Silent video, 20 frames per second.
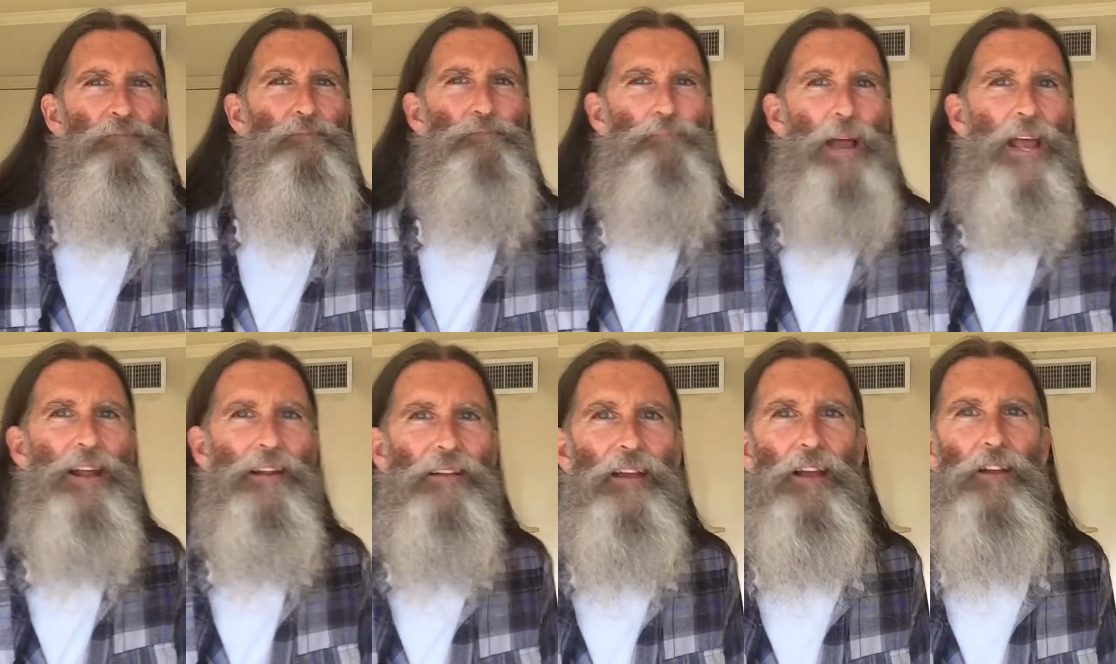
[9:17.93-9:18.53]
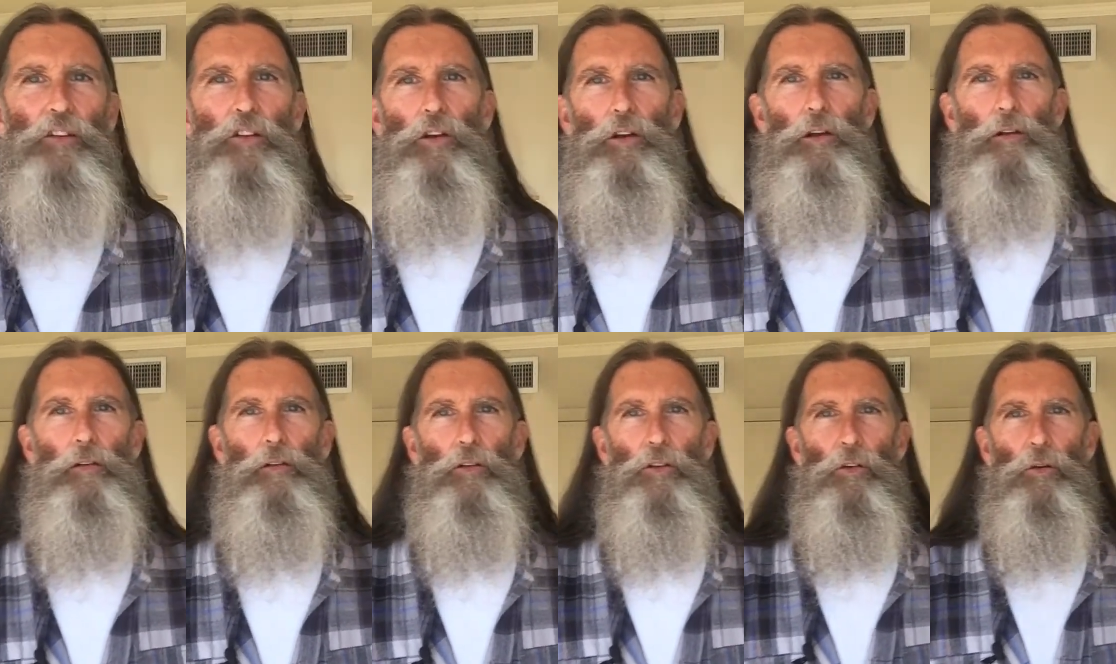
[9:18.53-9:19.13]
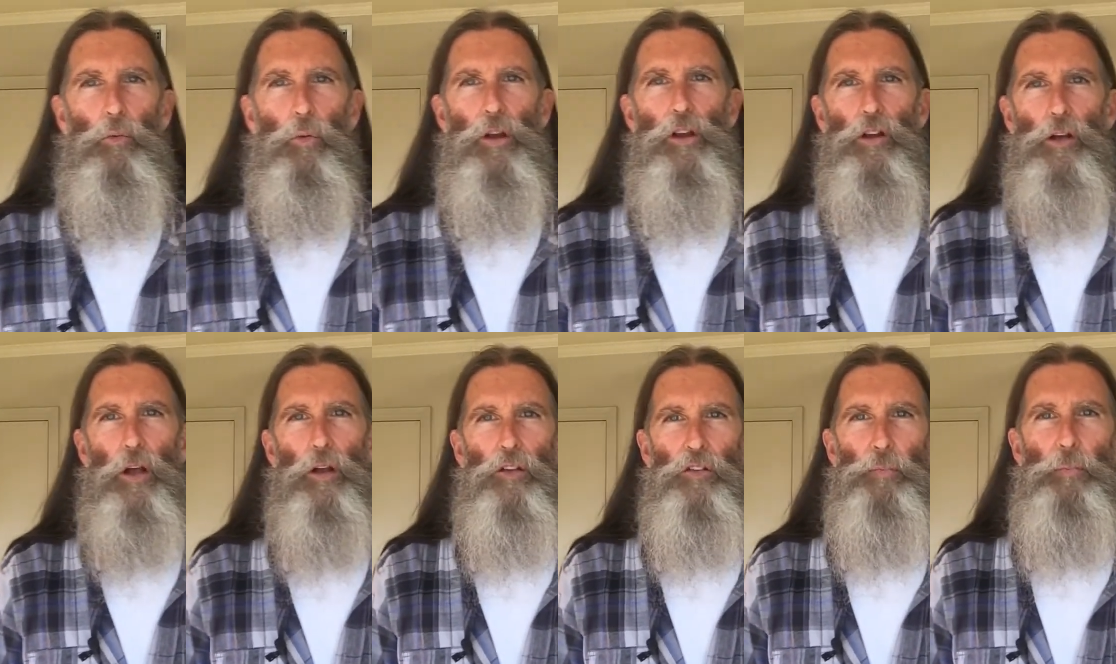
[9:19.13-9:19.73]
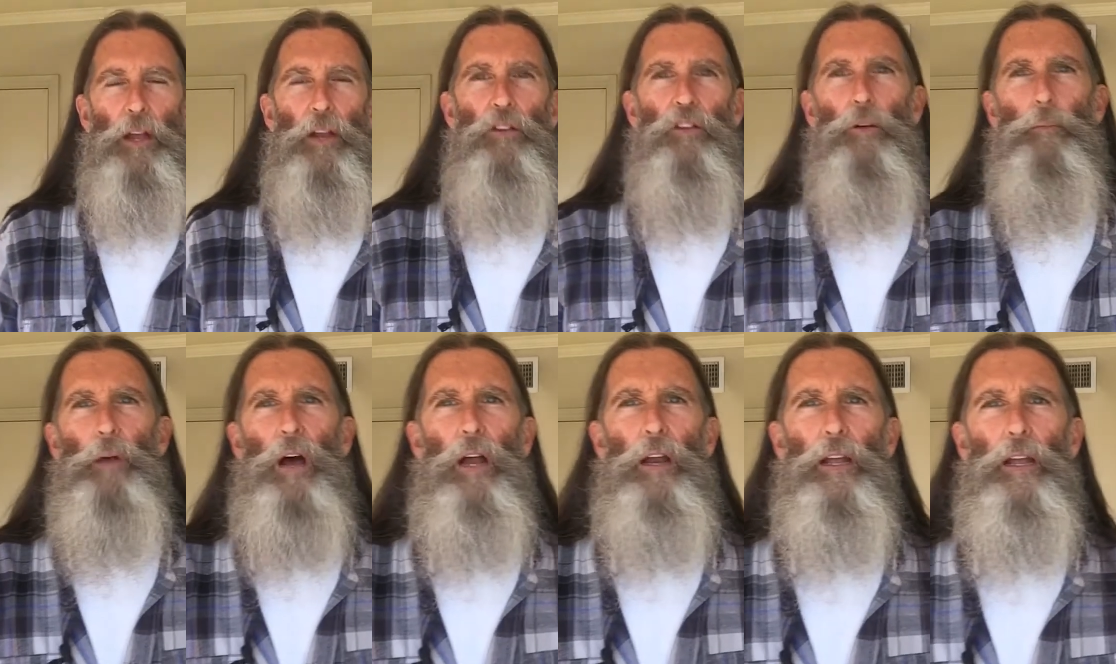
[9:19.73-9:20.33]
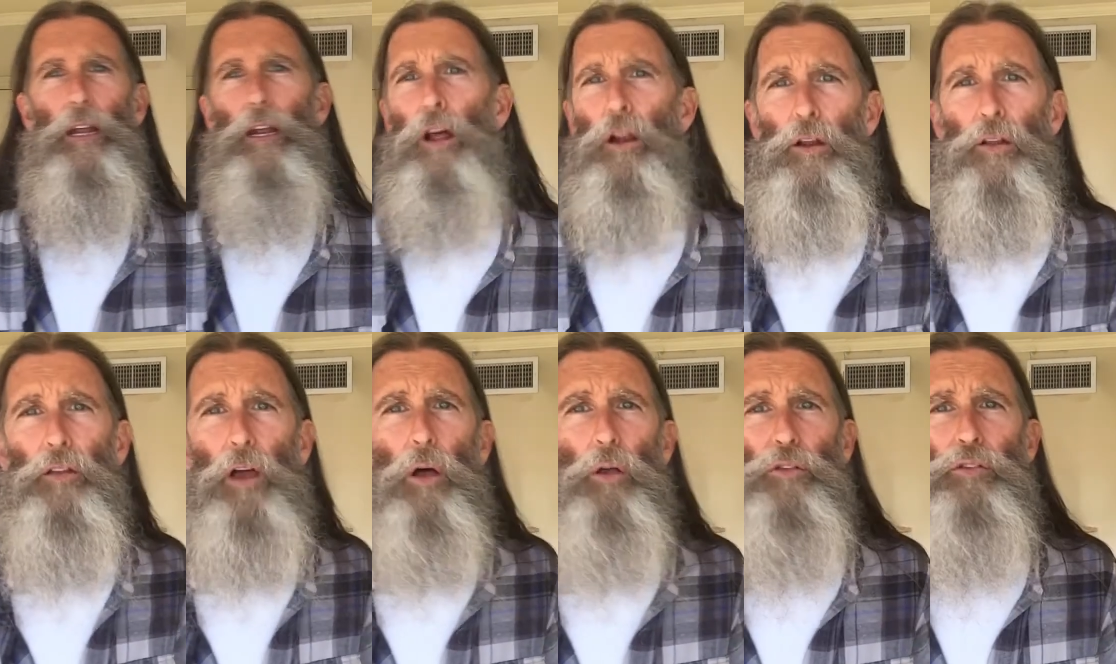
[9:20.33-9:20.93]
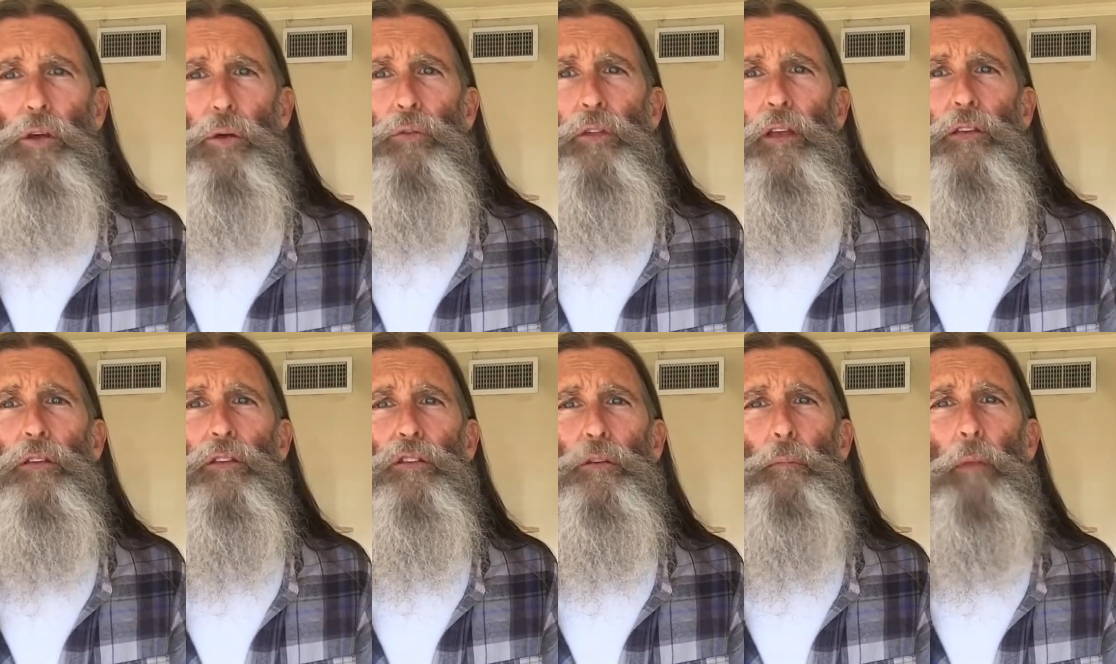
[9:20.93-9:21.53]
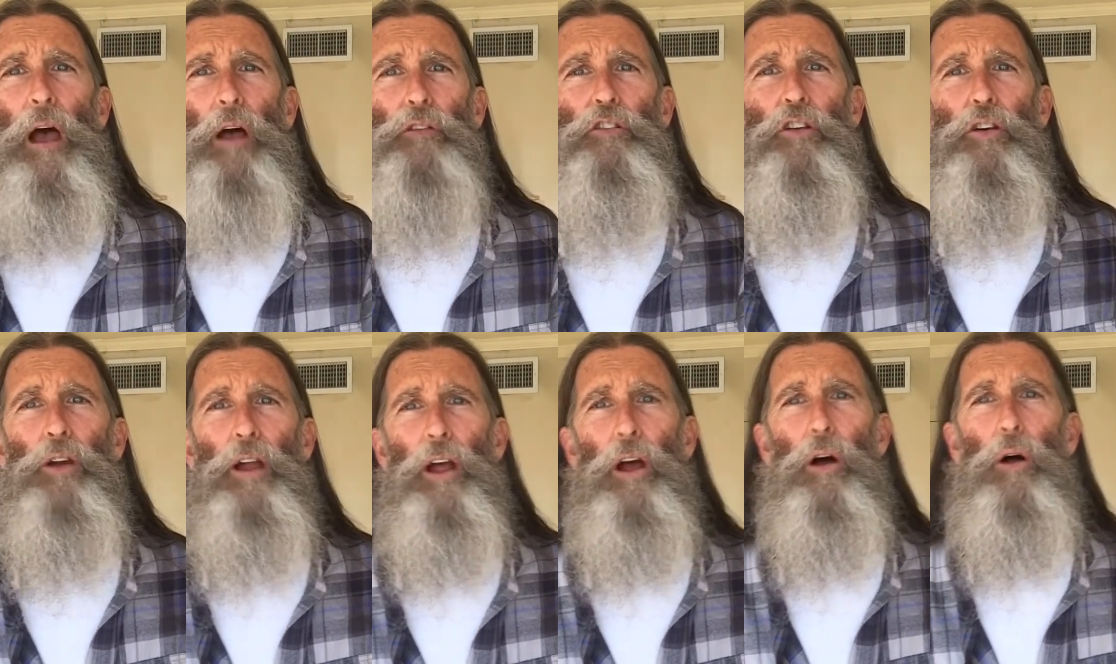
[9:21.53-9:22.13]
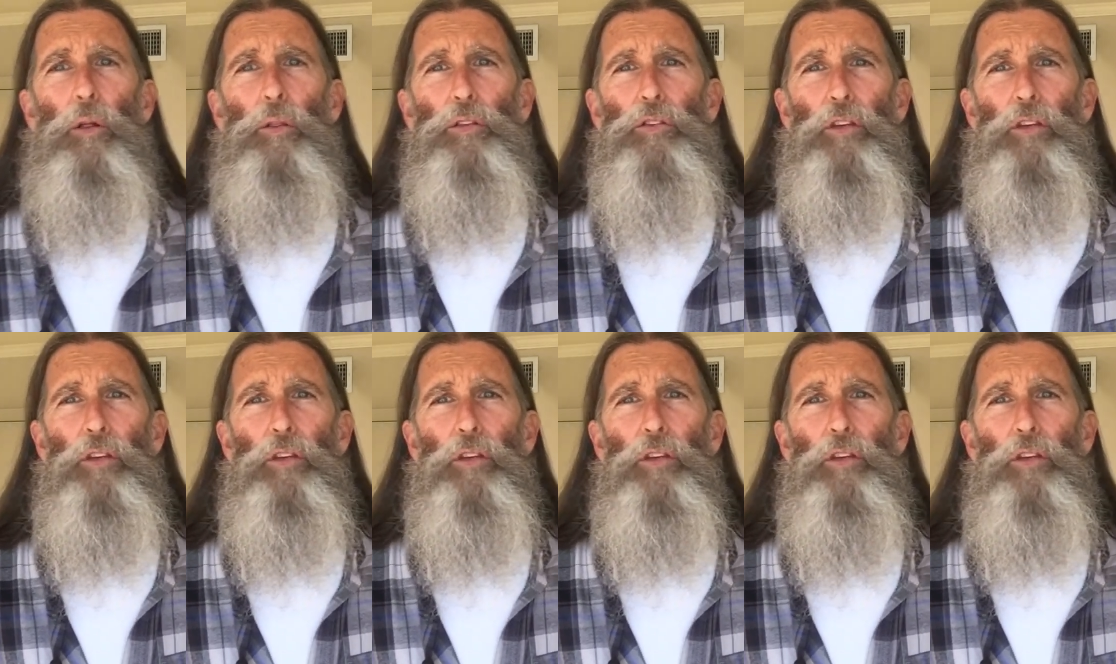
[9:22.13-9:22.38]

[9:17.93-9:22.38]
pay attention when you're going to spend your money. And also, this is about your health.